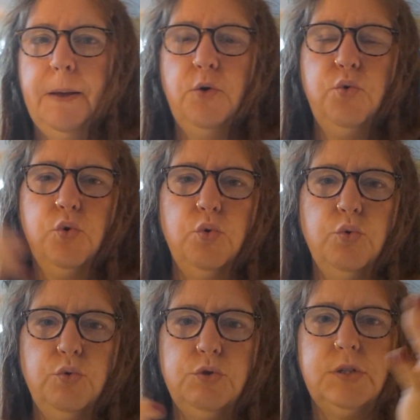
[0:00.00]

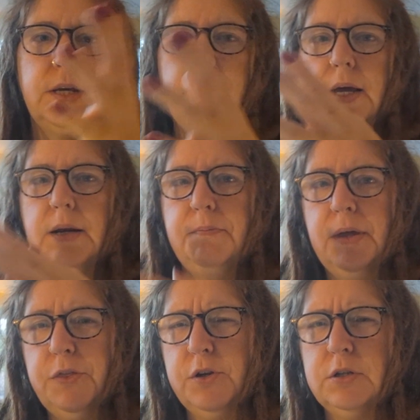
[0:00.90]
rules and
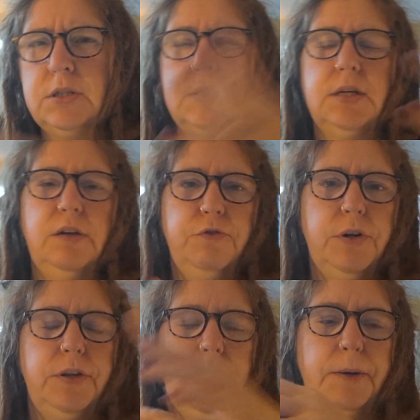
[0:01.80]
methods and
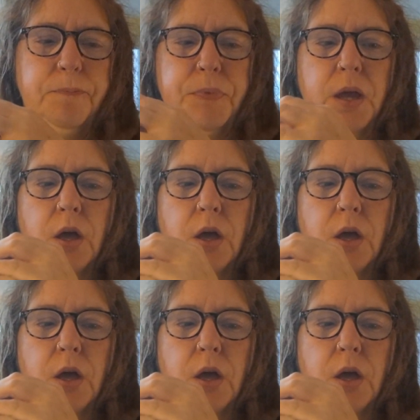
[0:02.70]
everything.